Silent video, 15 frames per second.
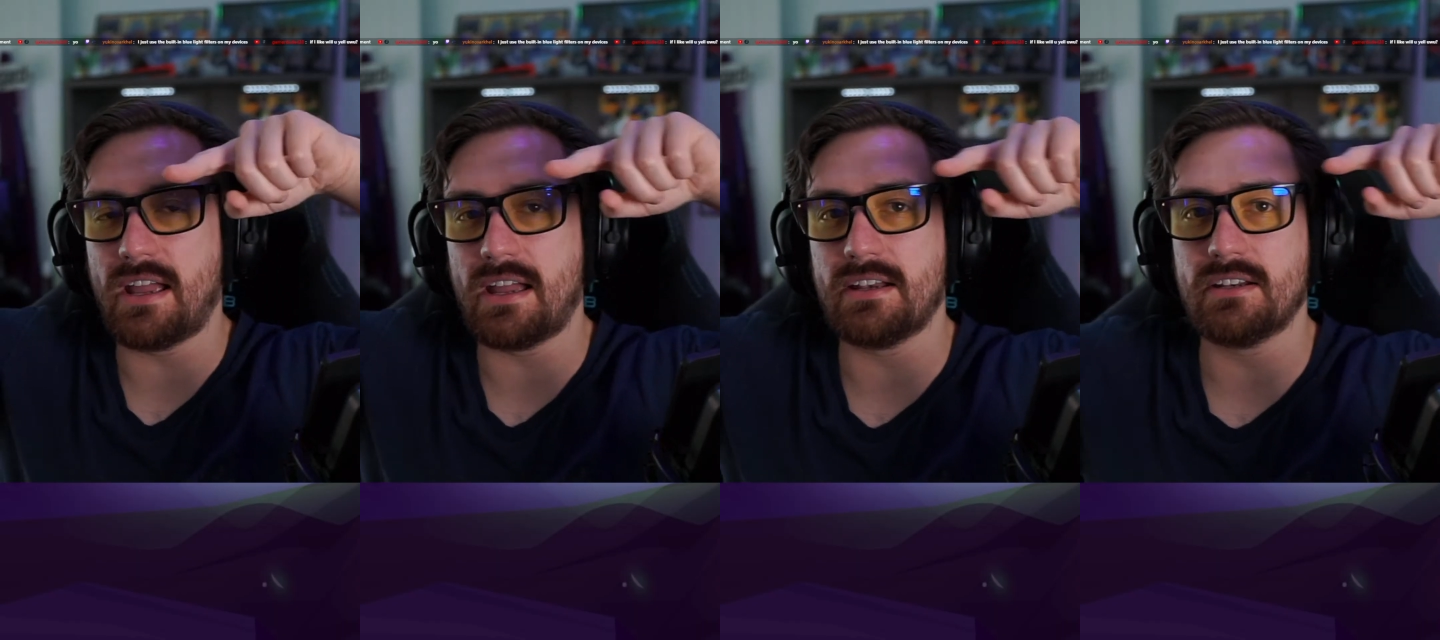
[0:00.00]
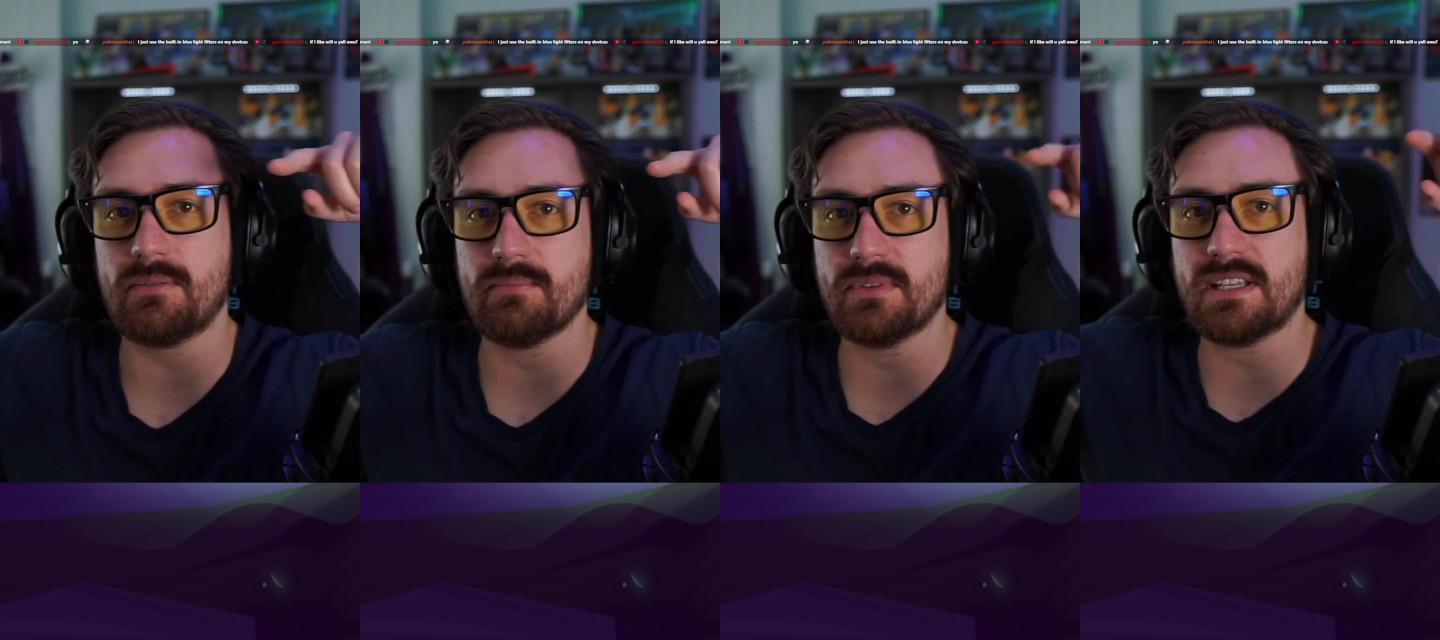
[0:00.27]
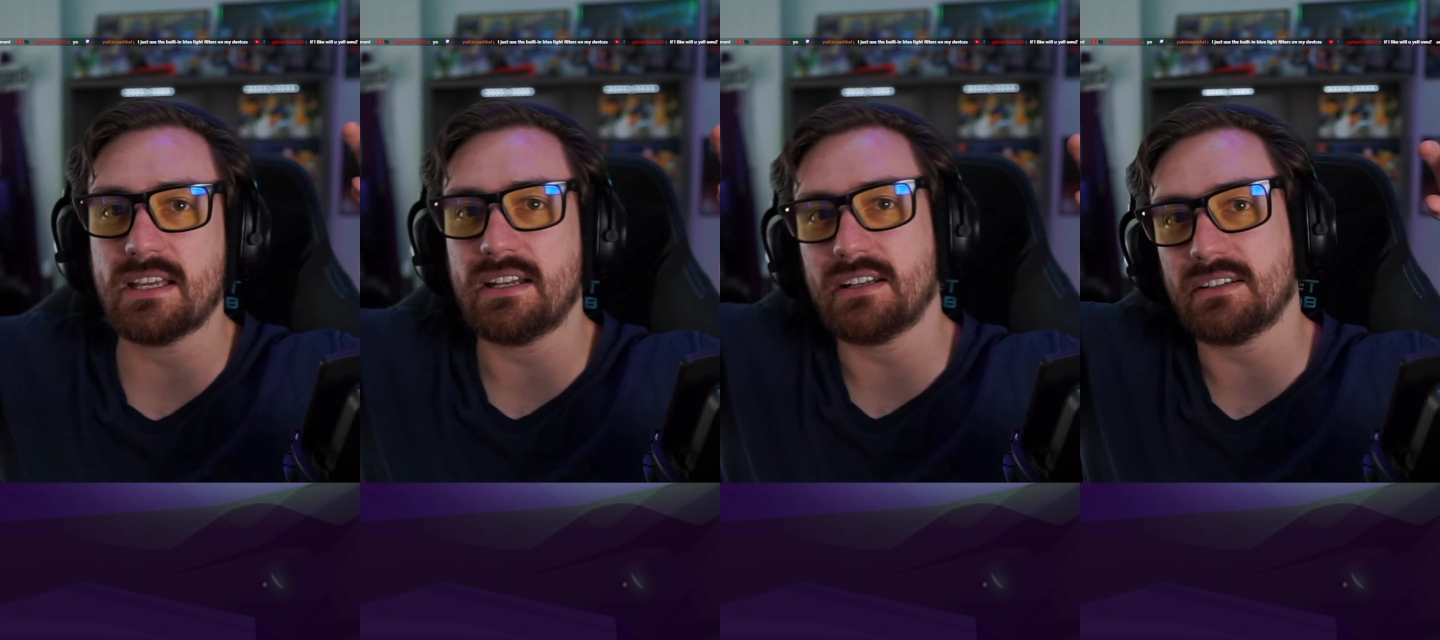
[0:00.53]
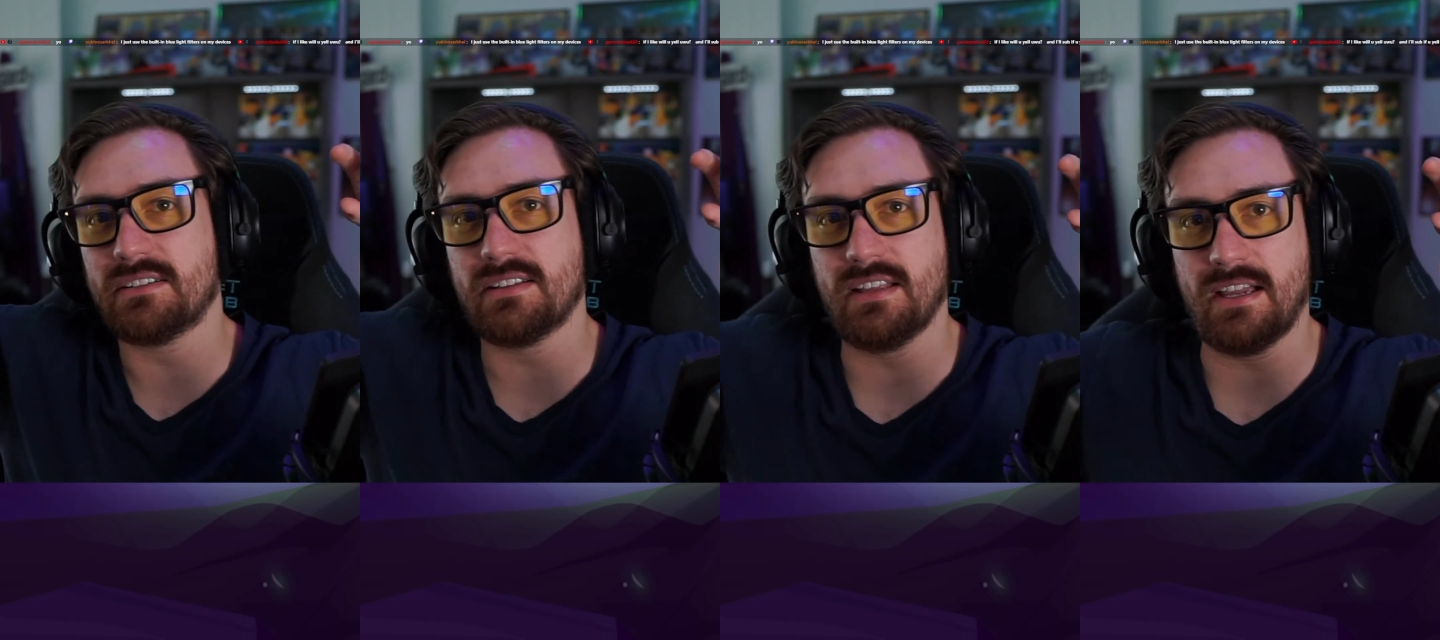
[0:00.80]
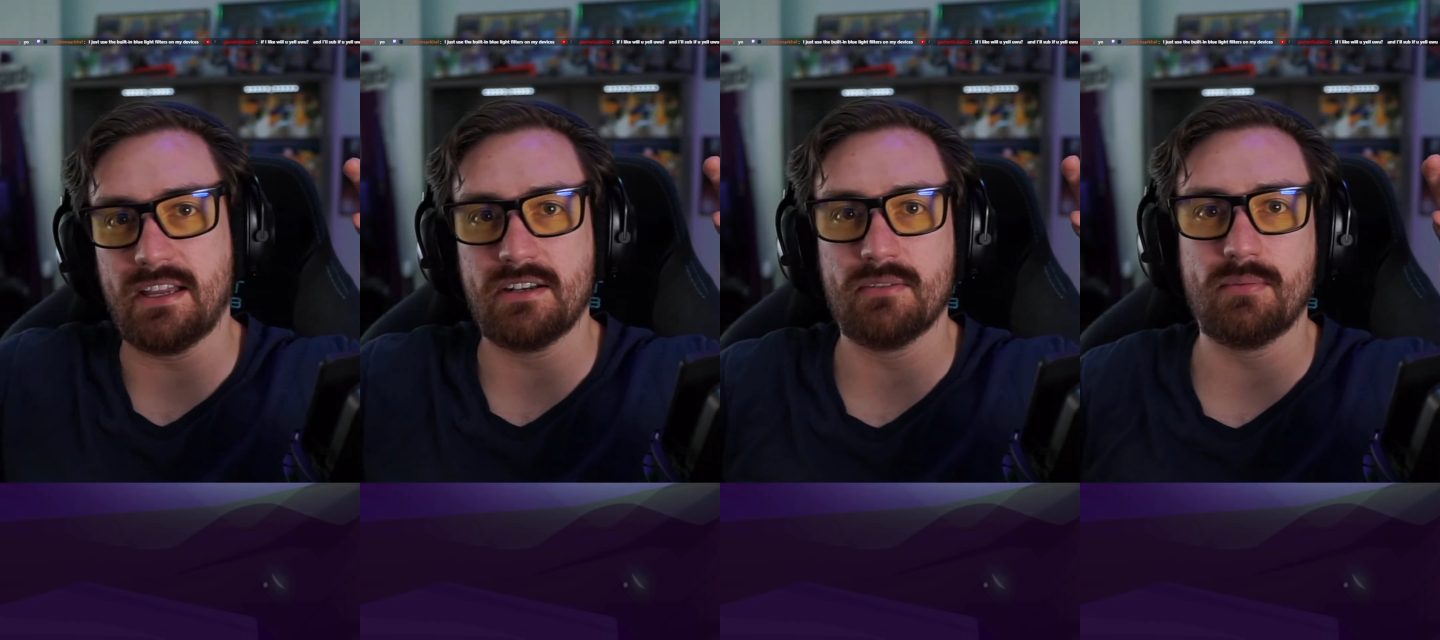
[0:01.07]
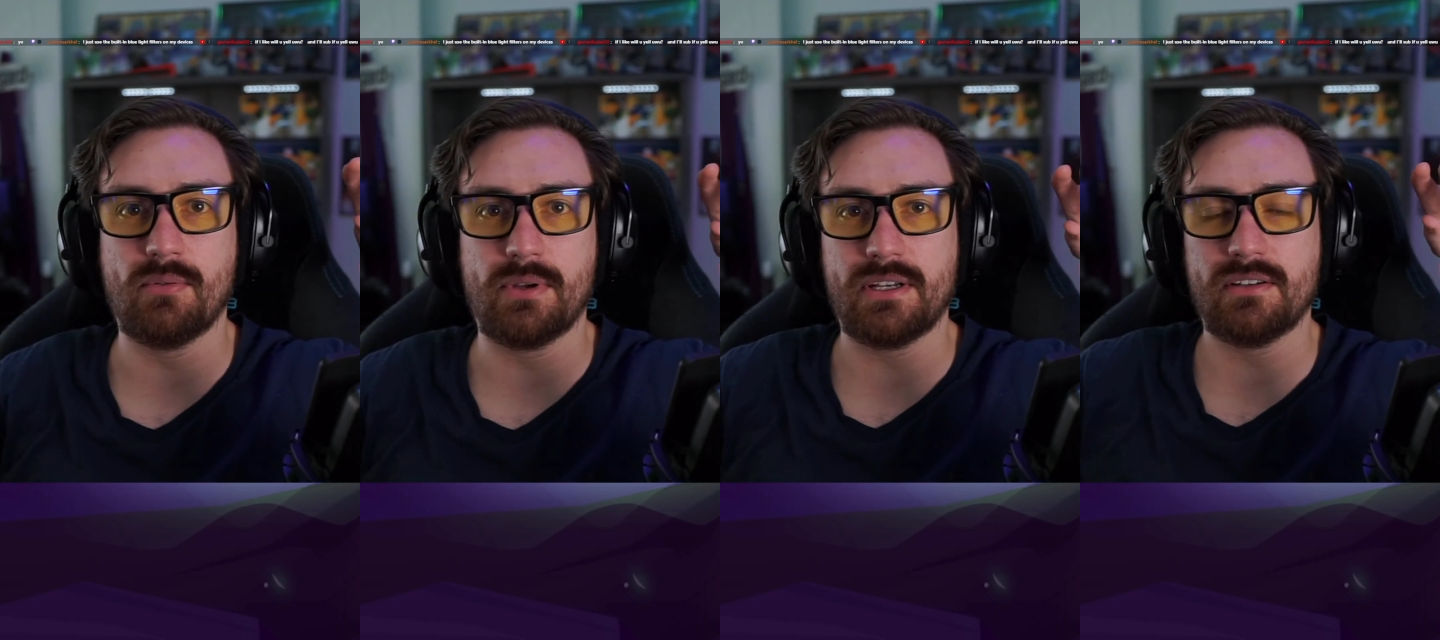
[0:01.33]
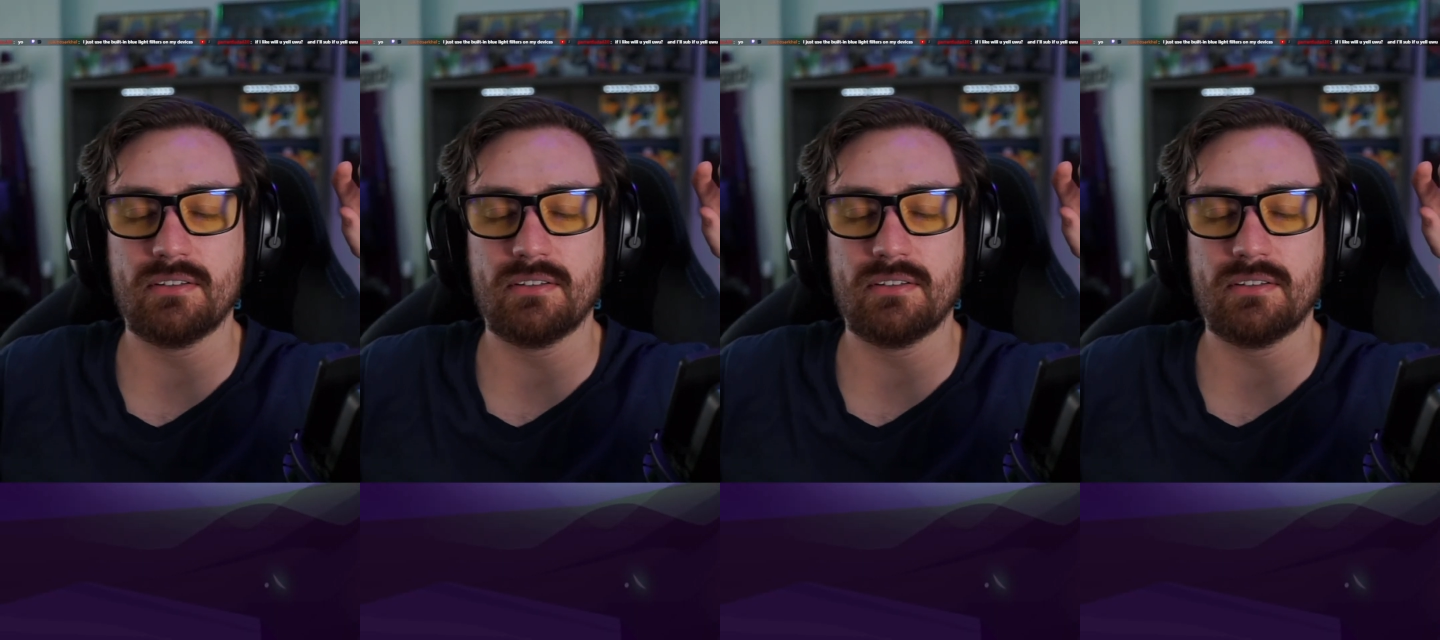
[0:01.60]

end up getting to the end point.